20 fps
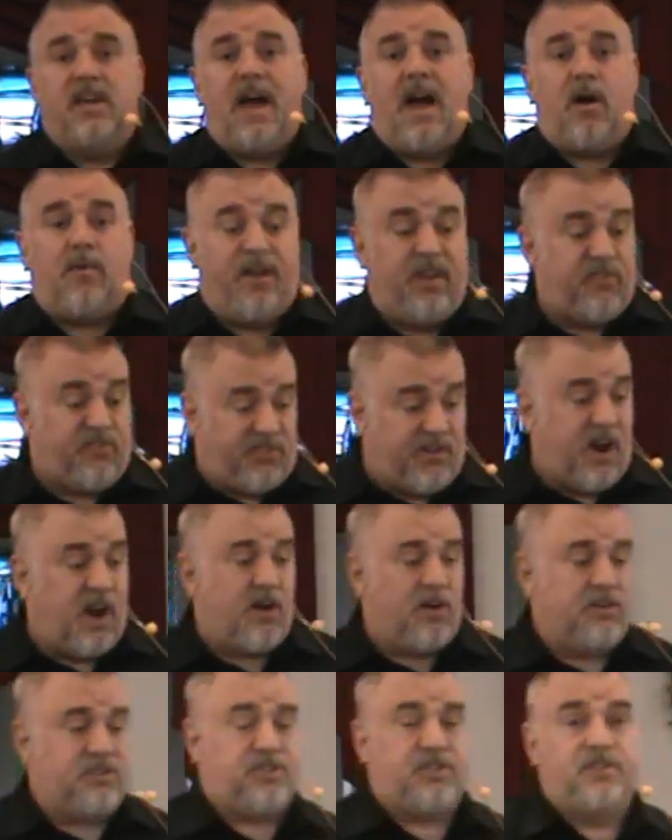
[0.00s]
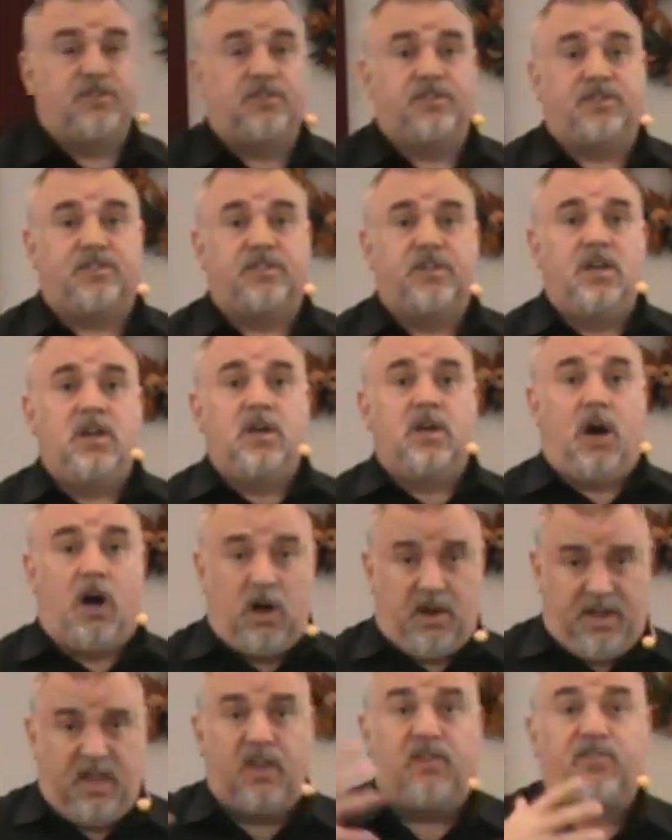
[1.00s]
how He cherishes
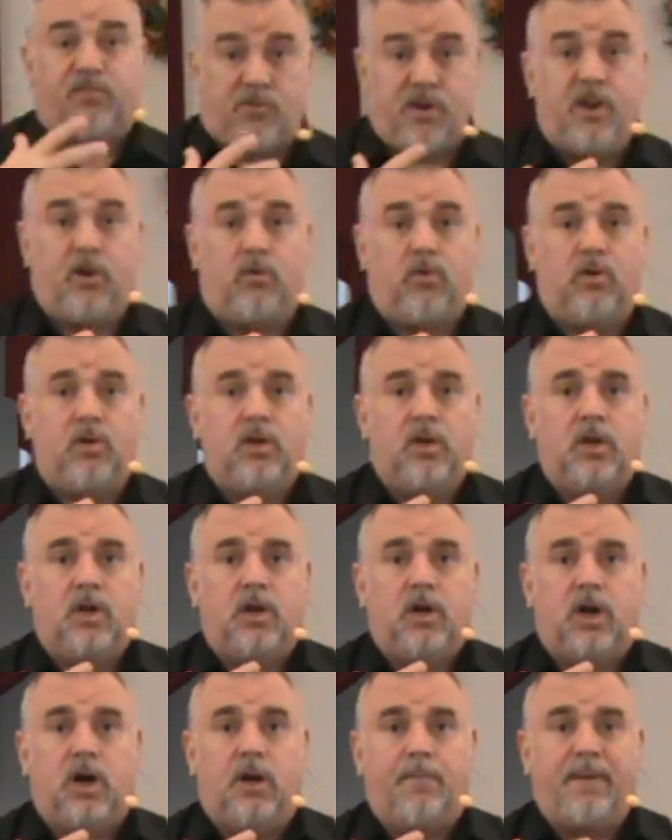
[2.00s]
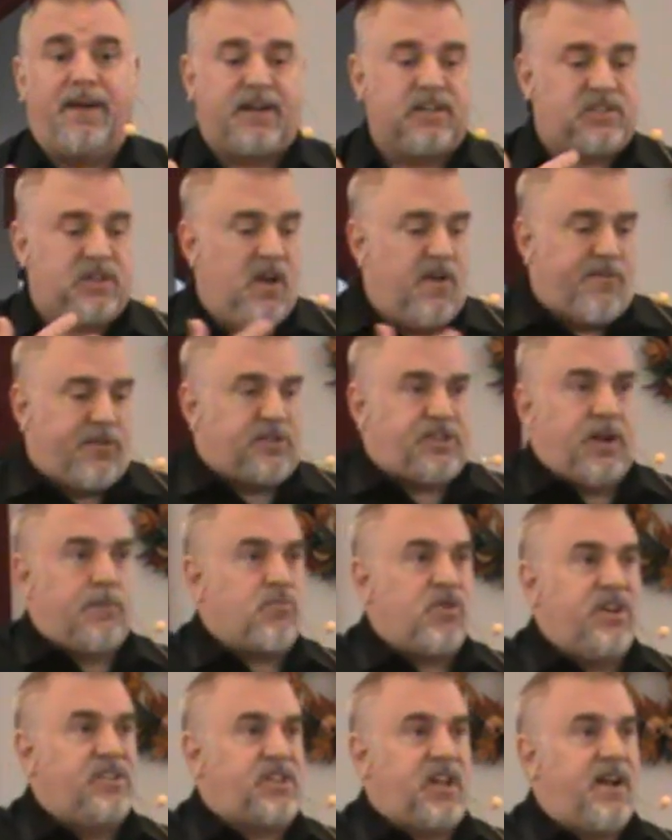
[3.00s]
uh, Israel. Uh, because for
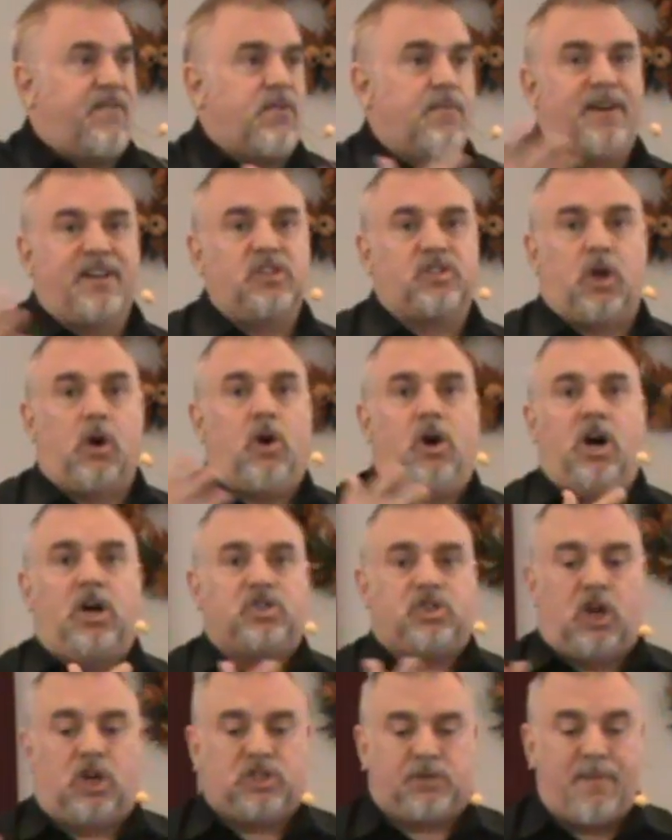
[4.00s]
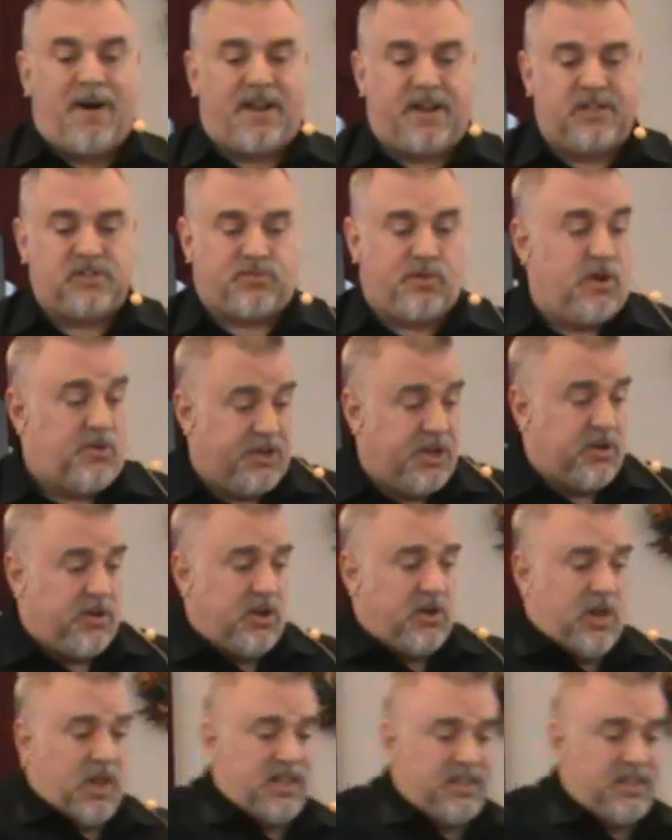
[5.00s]
some reason, everybody's all hush hush about Israel. No, no, no.